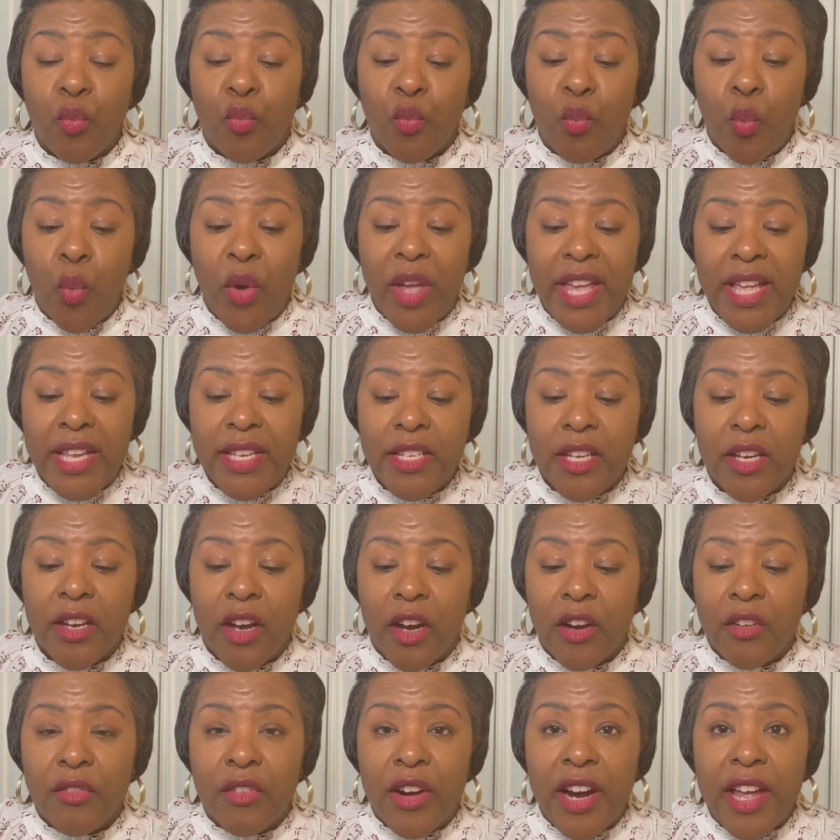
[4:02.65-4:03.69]
went
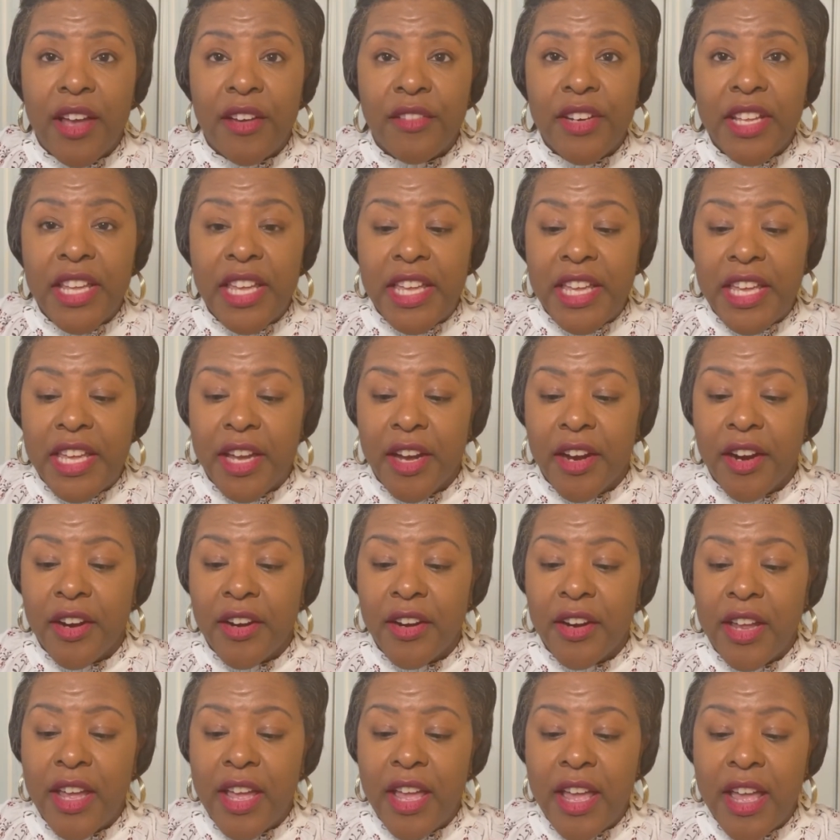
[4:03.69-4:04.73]
around here
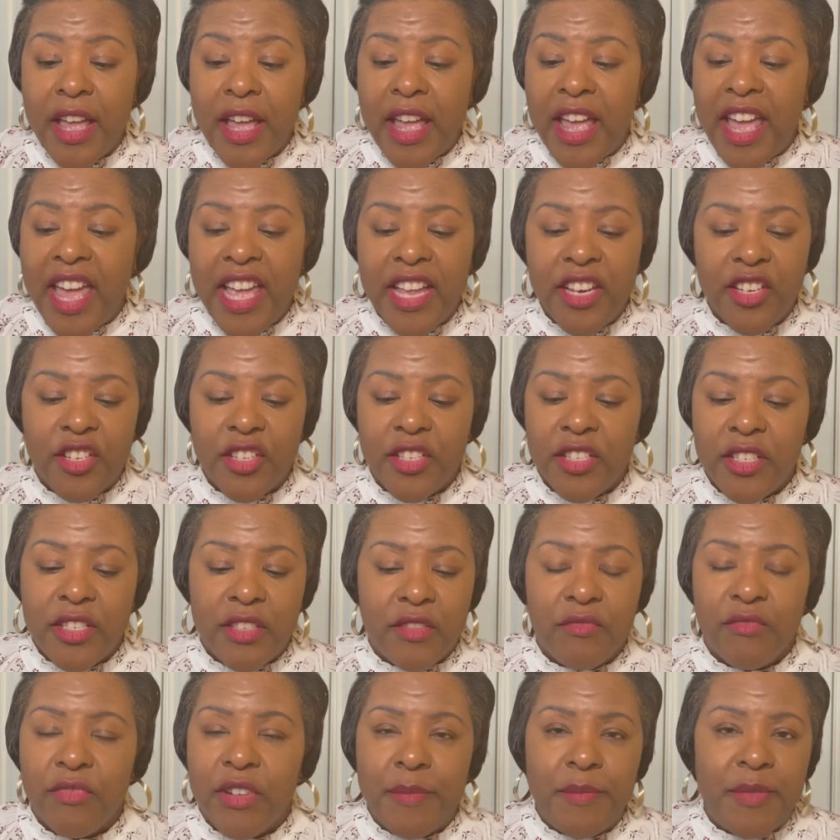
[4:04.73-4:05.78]
and just
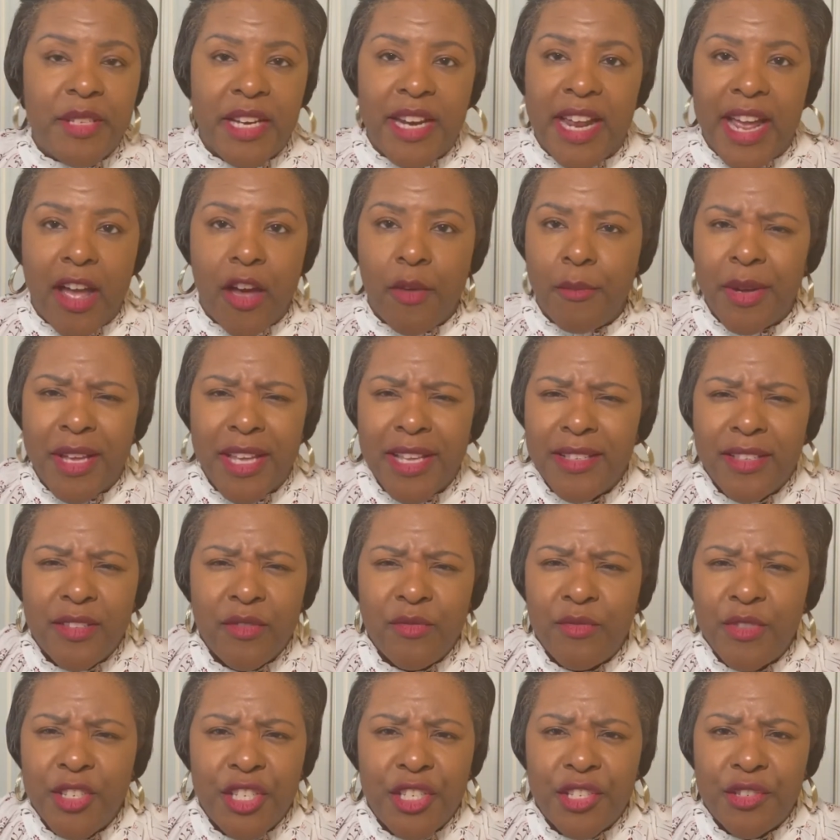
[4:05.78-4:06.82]
ripped it out because it
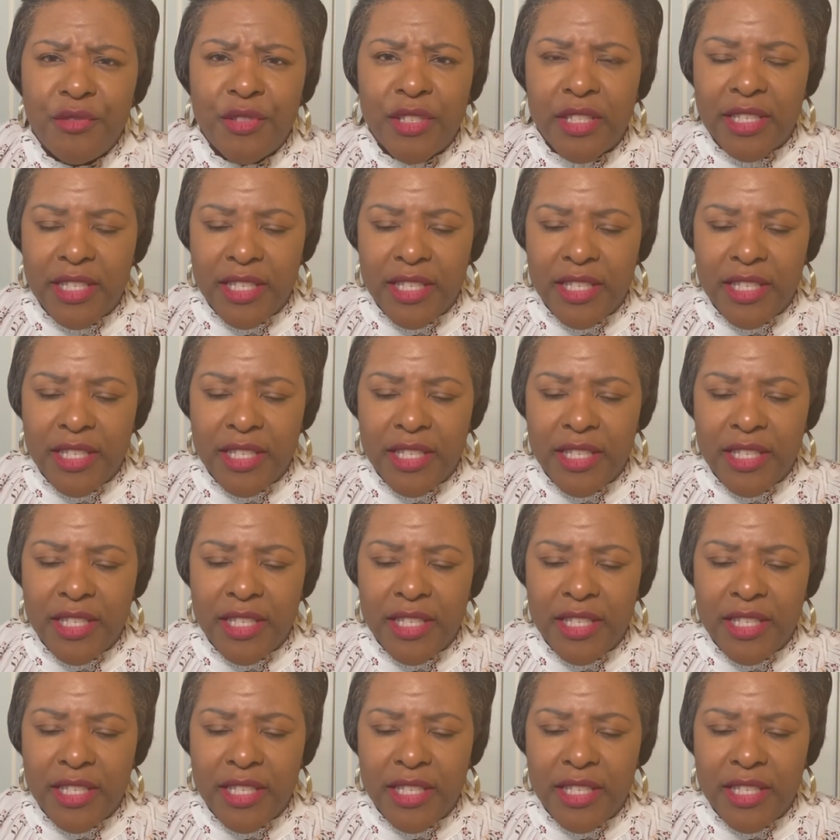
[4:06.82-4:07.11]
was useless to